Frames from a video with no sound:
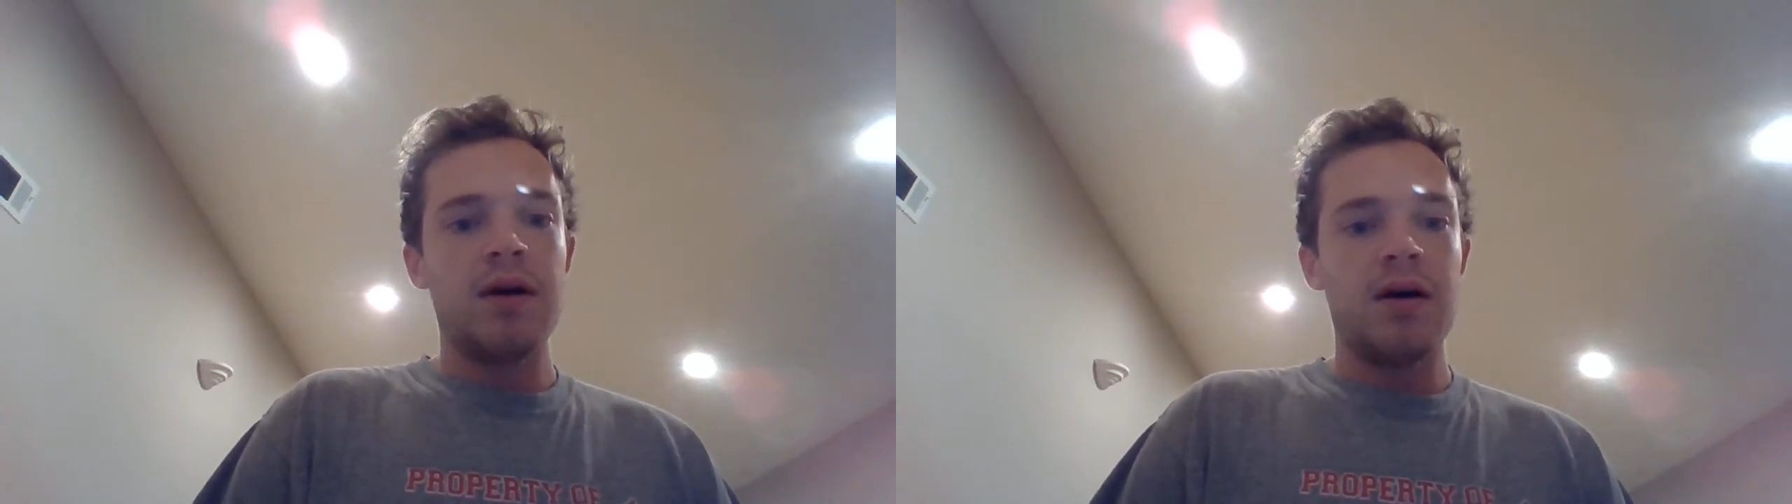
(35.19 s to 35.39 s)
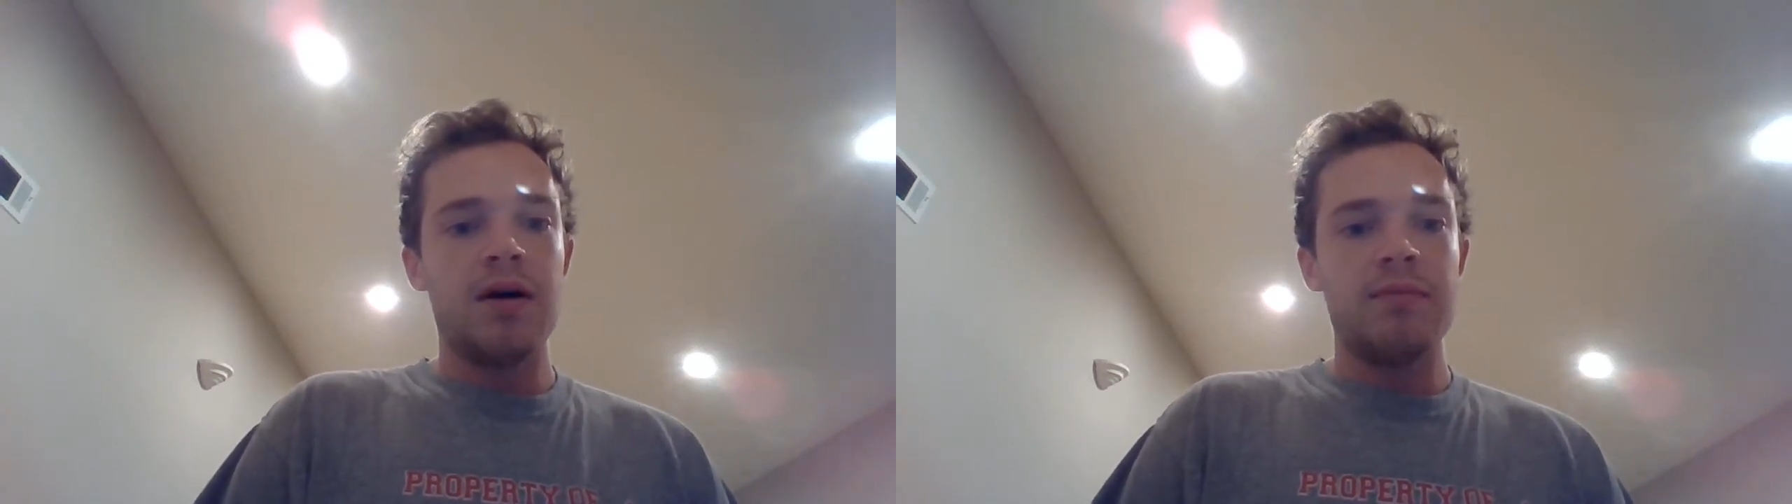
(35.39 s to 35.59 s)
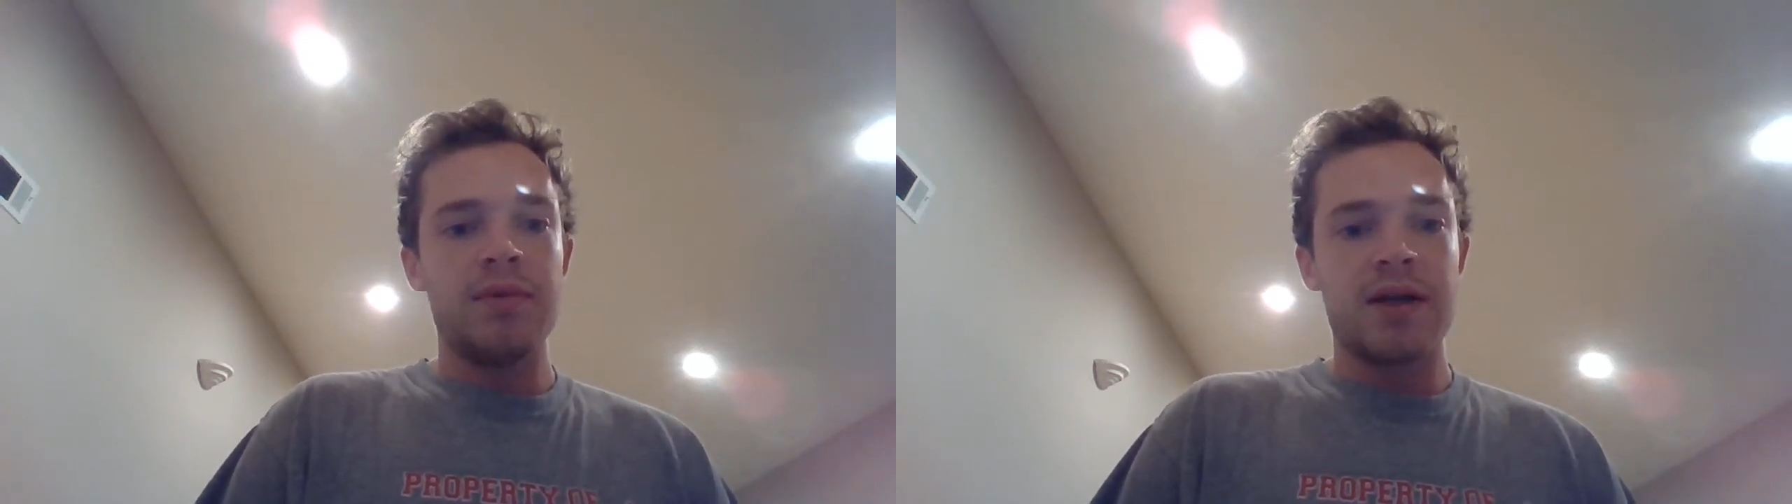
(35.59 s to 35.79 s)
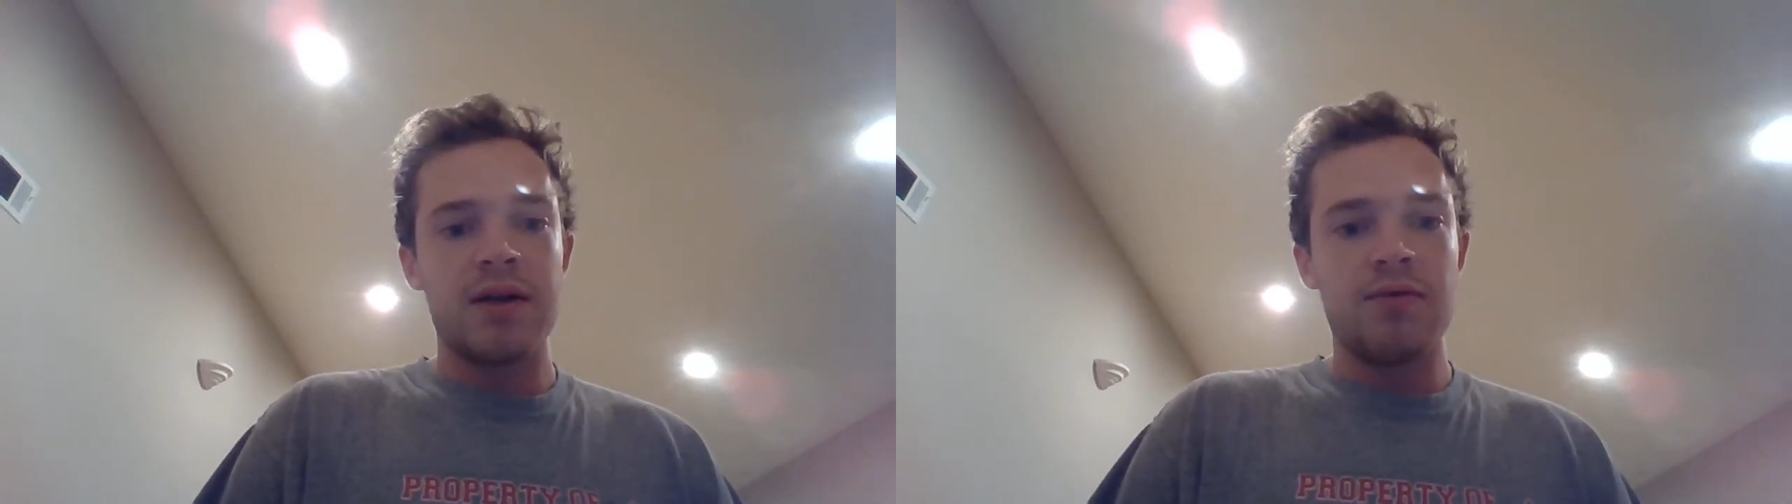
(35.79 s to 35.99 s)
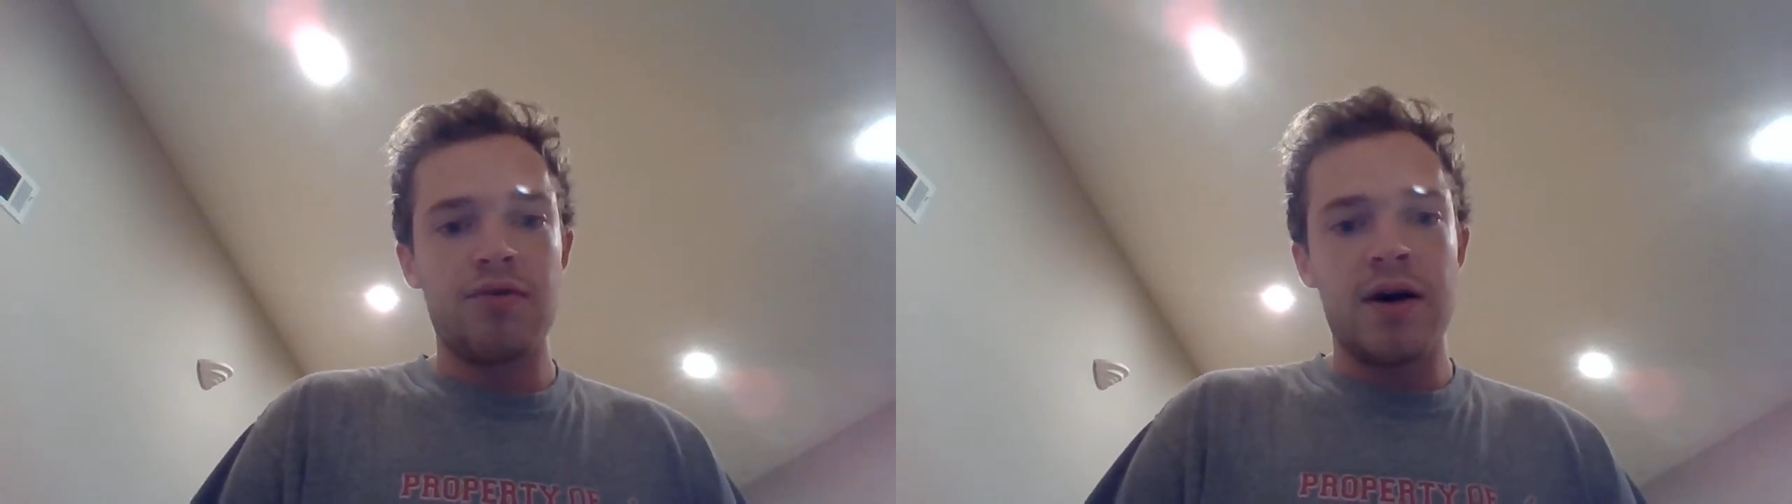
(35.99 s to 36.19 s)
but
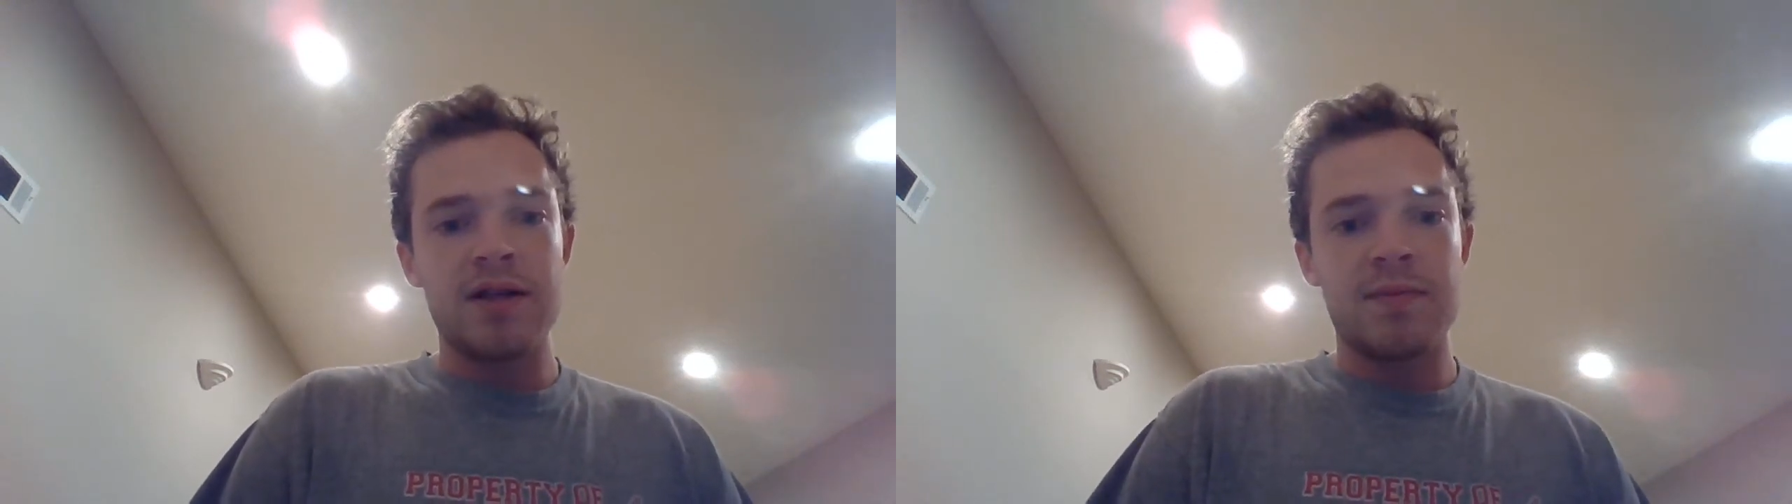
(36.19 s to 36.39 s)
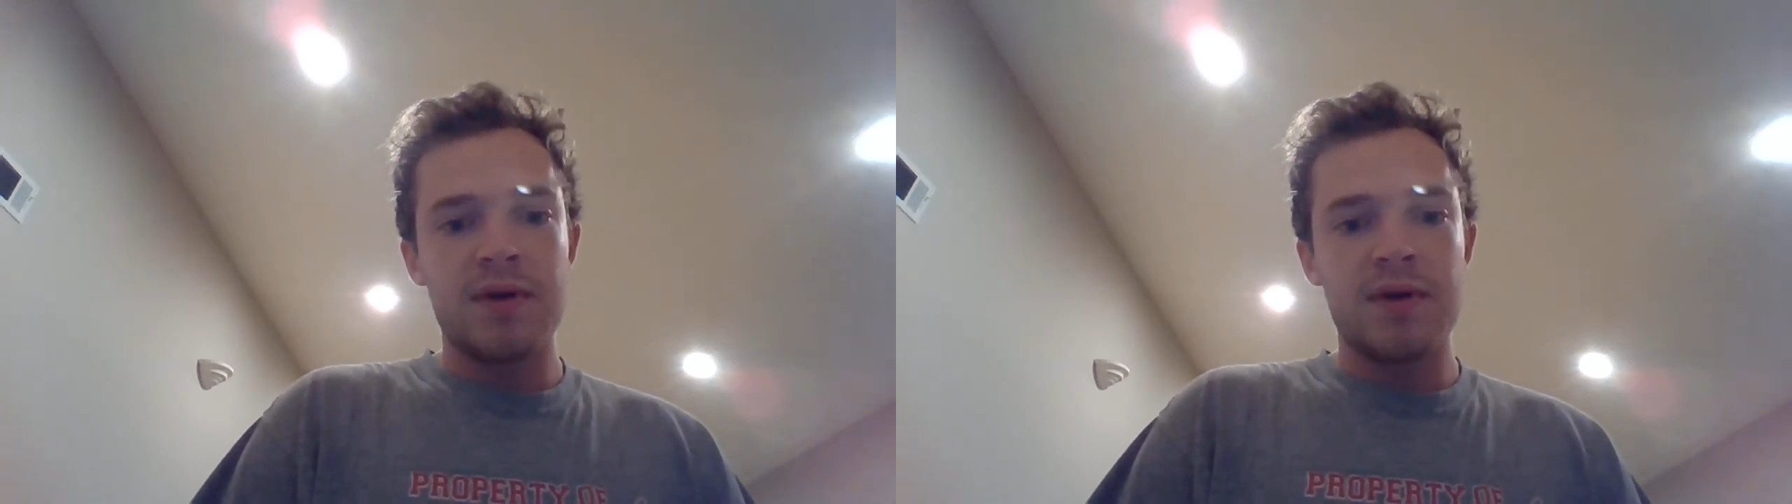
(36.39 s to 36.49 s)
can arise